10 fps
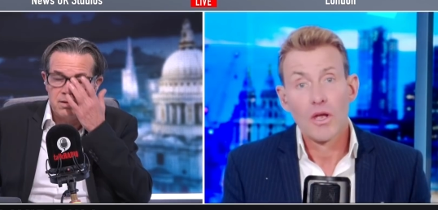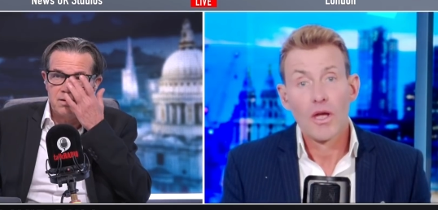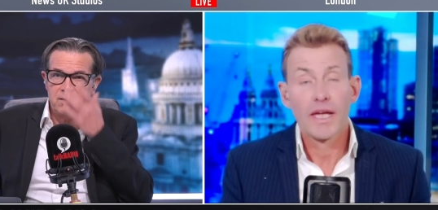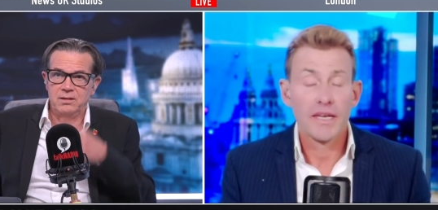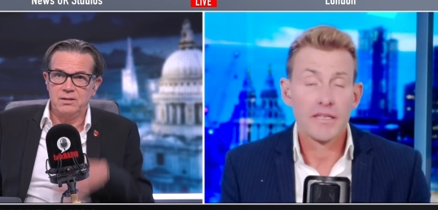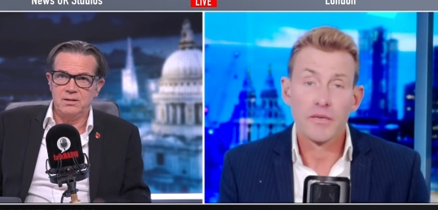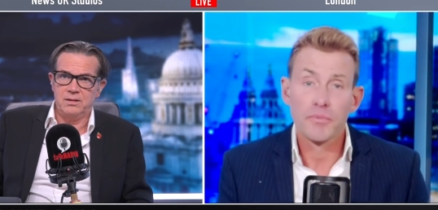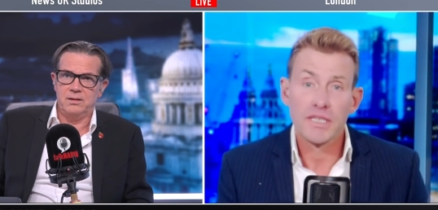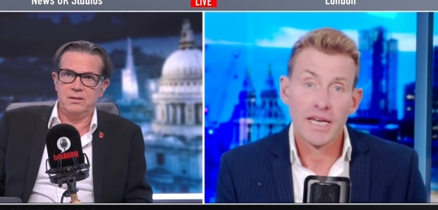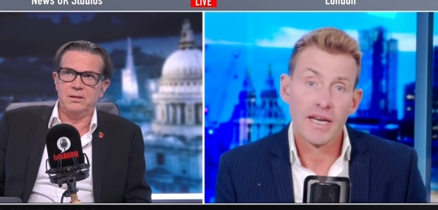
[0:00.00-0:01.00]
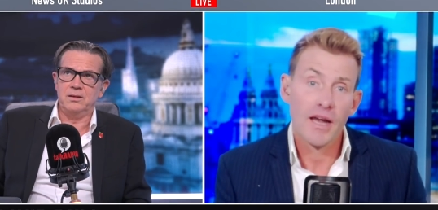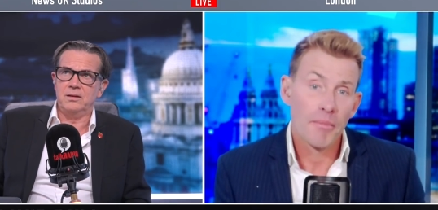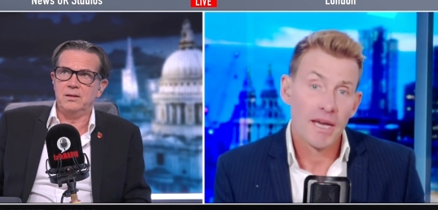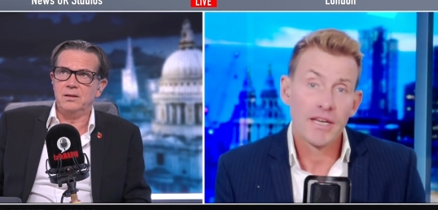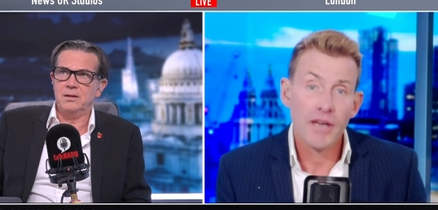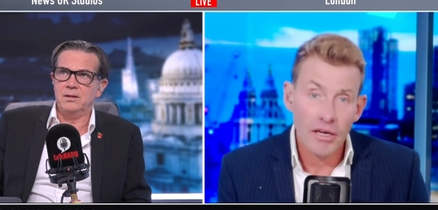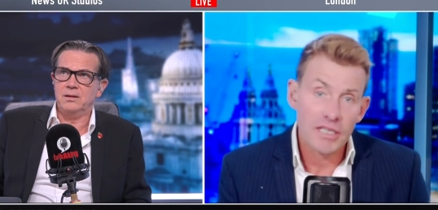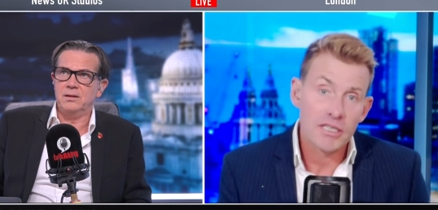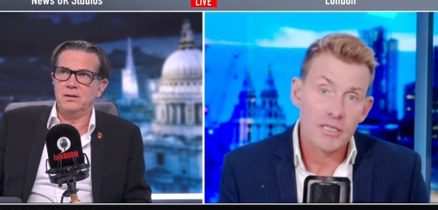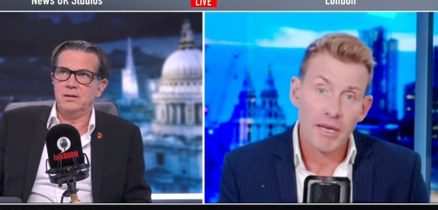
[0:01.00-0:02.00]
Speaker 1: It is obscene. I mean,
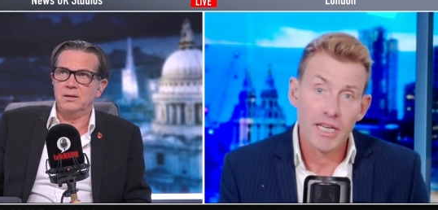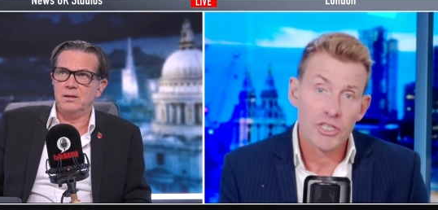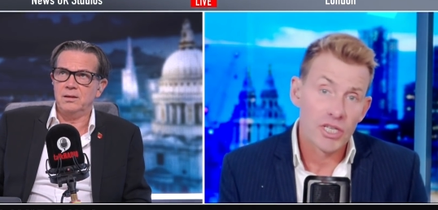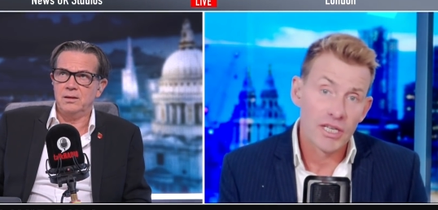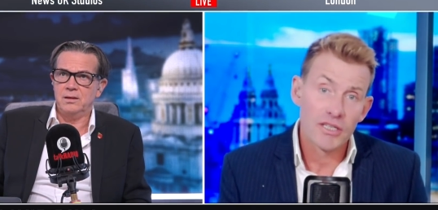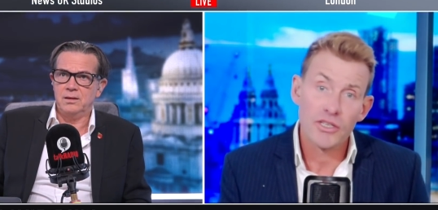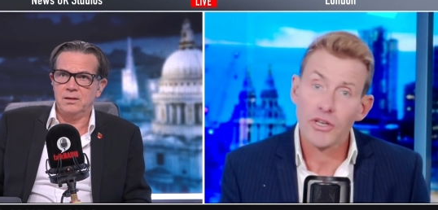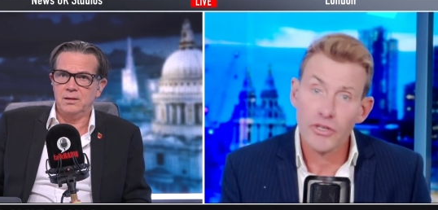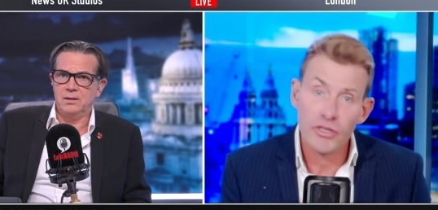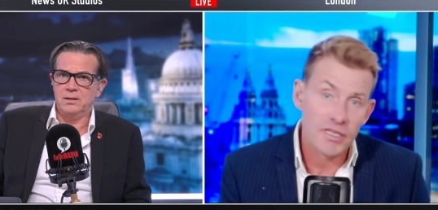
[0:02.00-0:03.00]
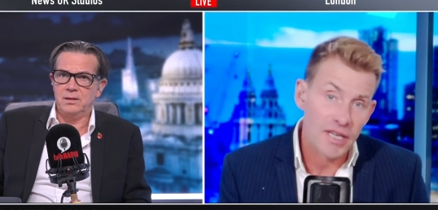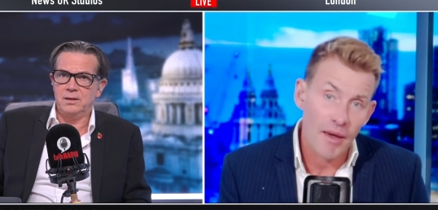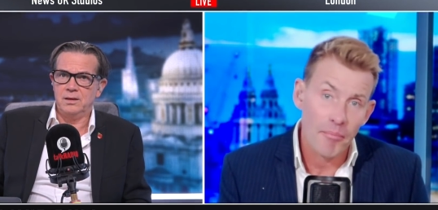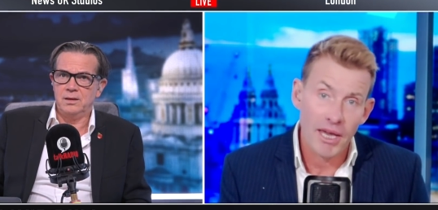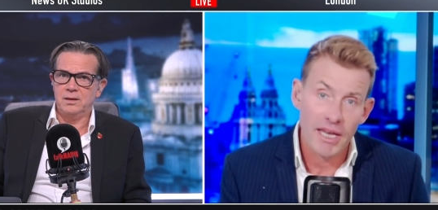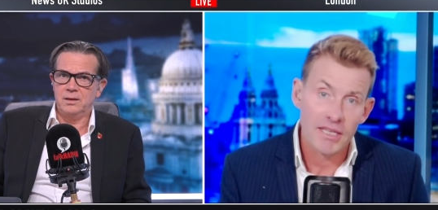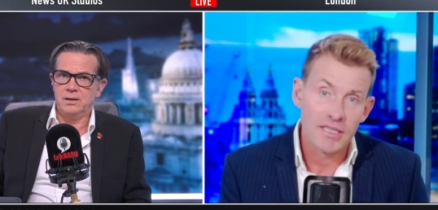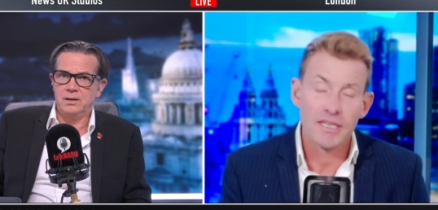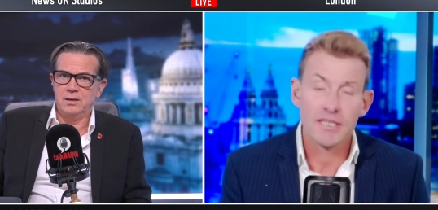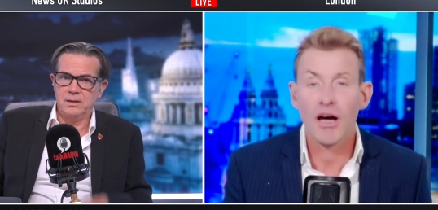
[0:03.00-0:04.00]
nice speeches, good set
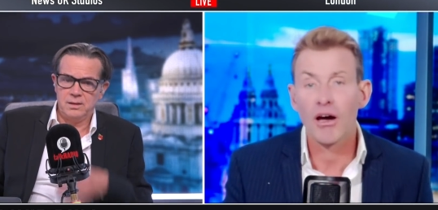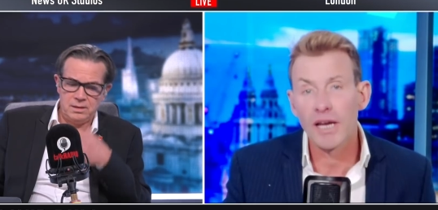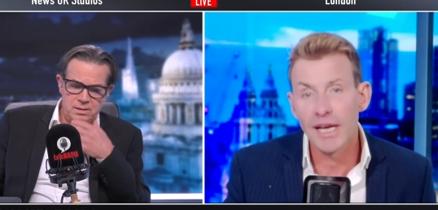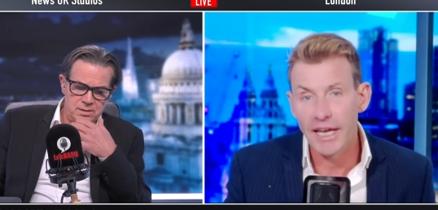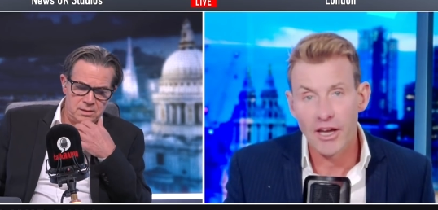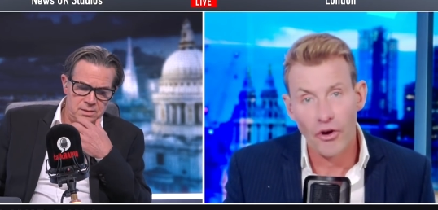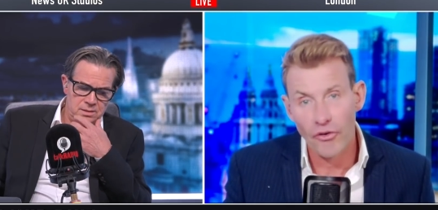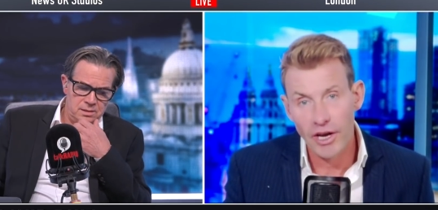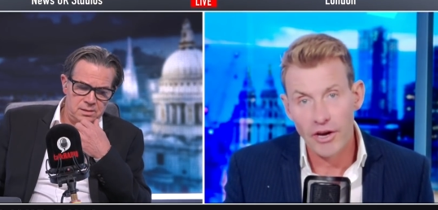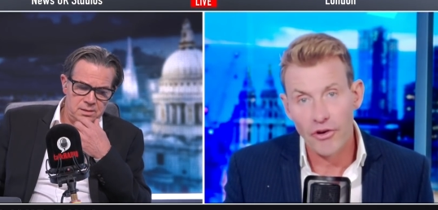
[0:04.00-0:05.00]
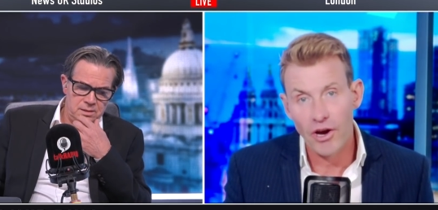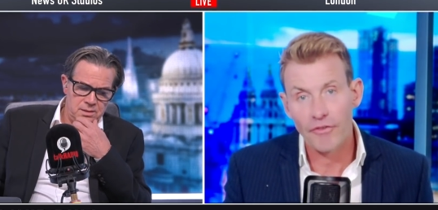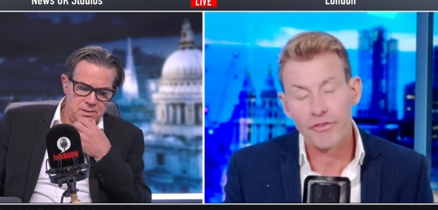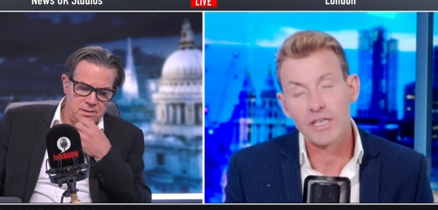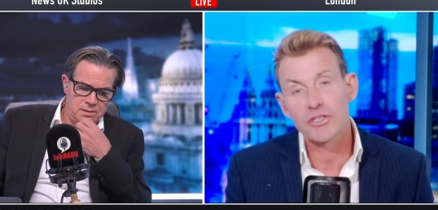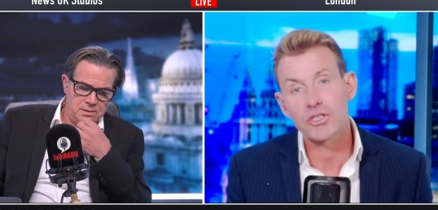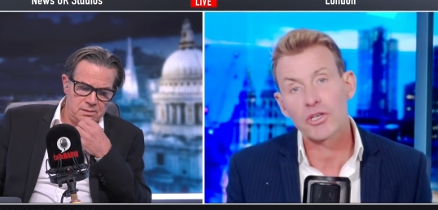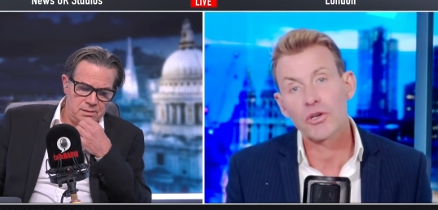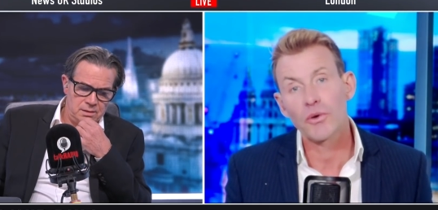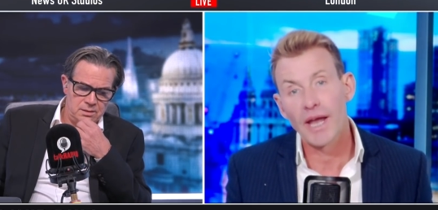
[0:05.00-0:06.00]
pieces, highly choreographed, these
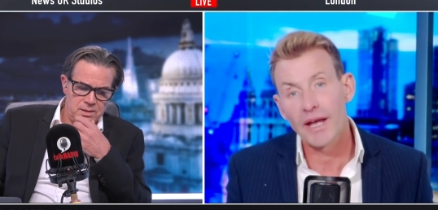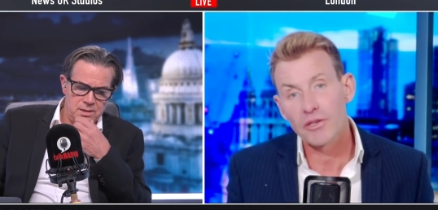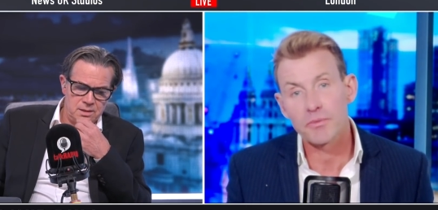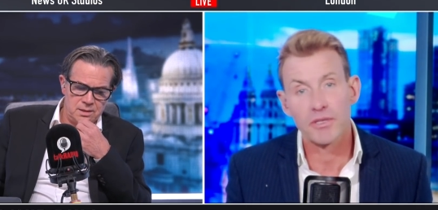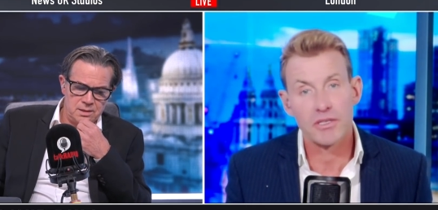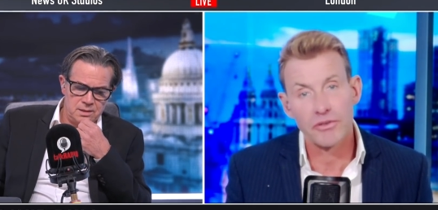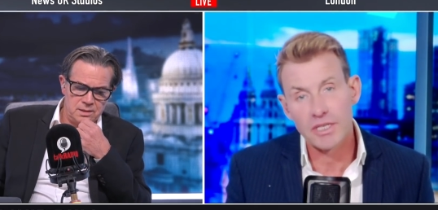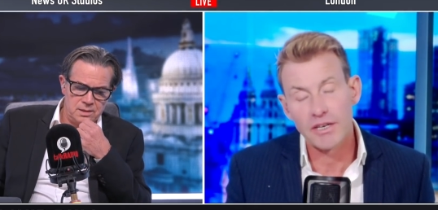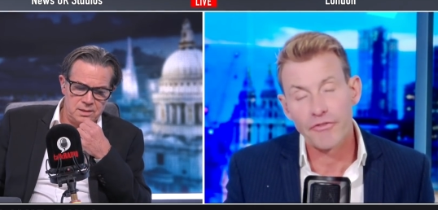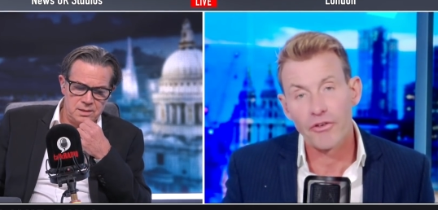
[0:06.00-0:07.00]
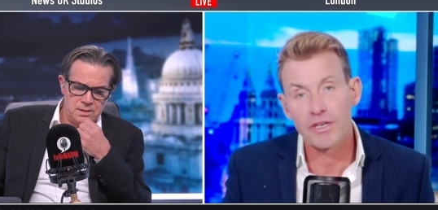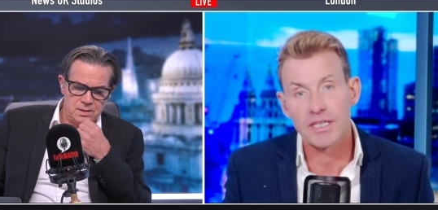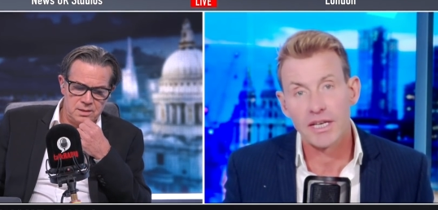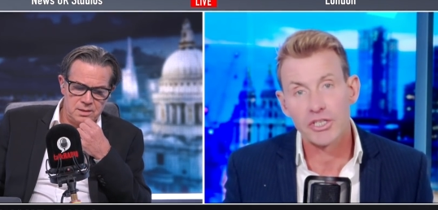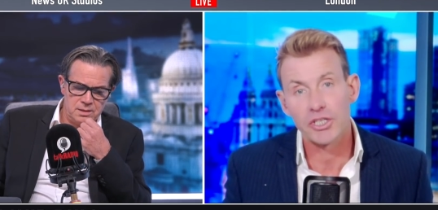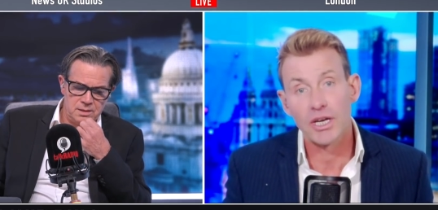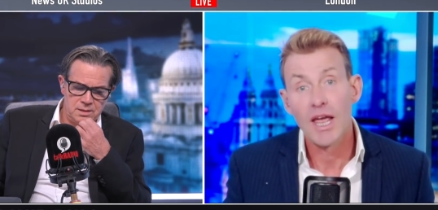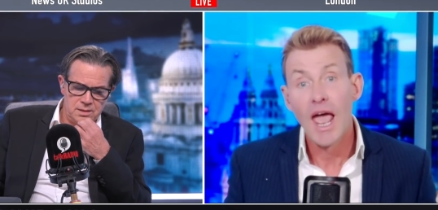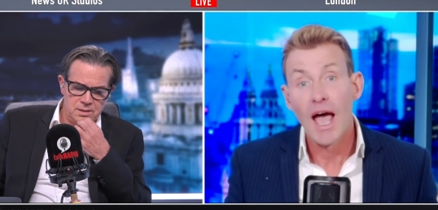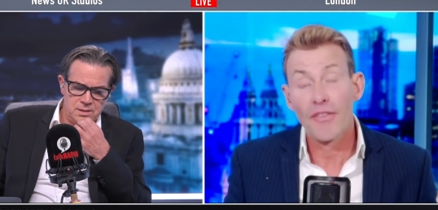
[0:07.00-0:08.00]
two announcements on deforestation,
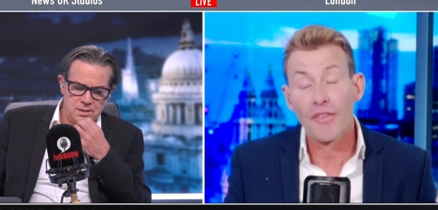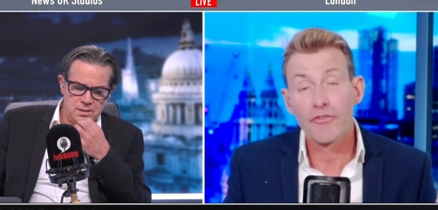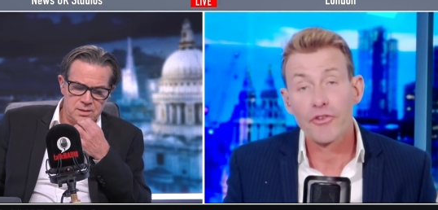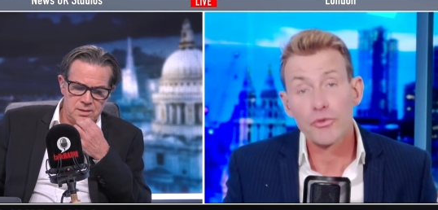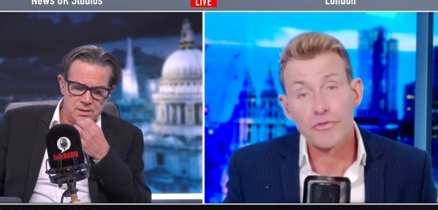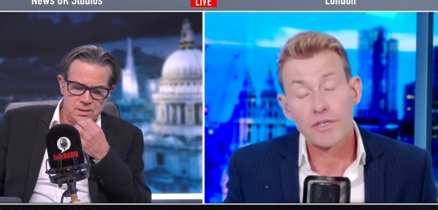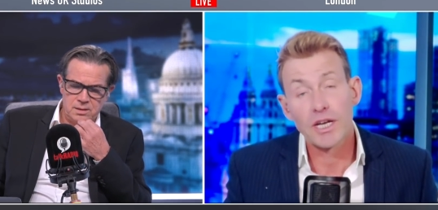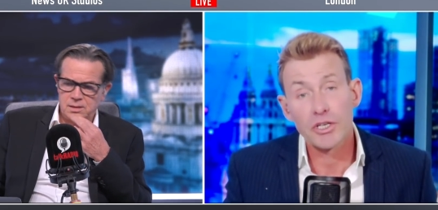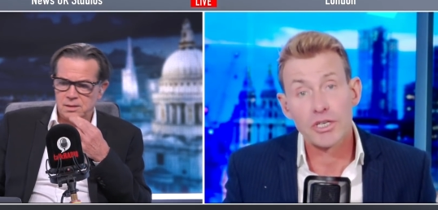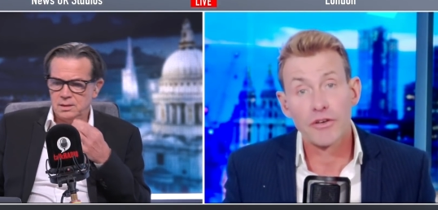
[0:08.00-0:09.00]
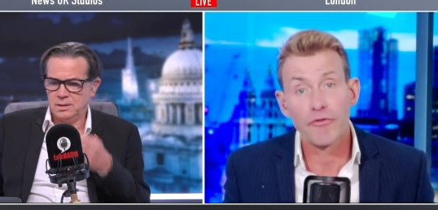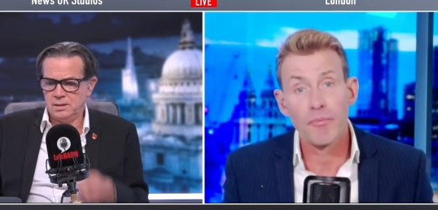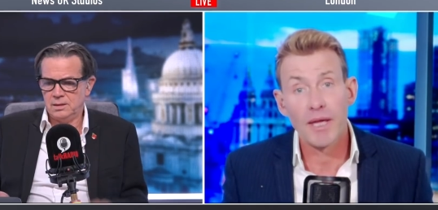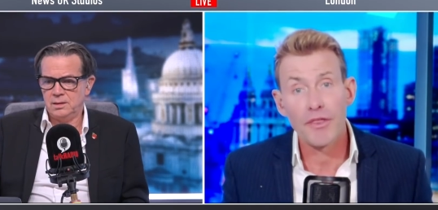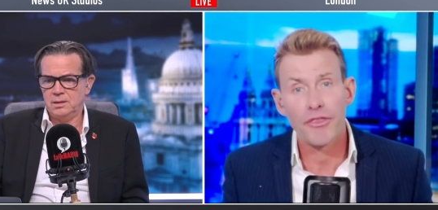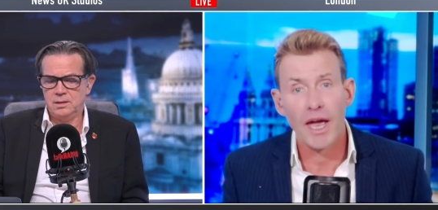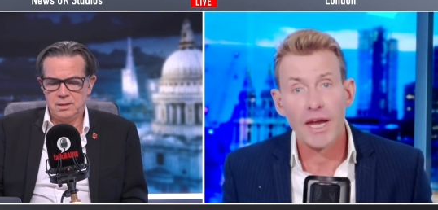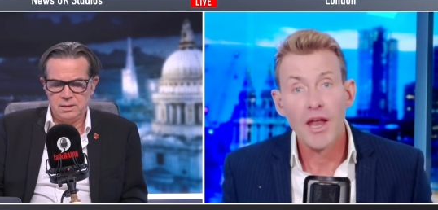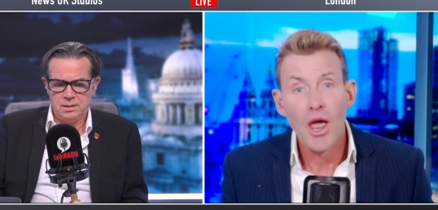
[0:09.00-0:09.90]
and then, of course, reduction of methane.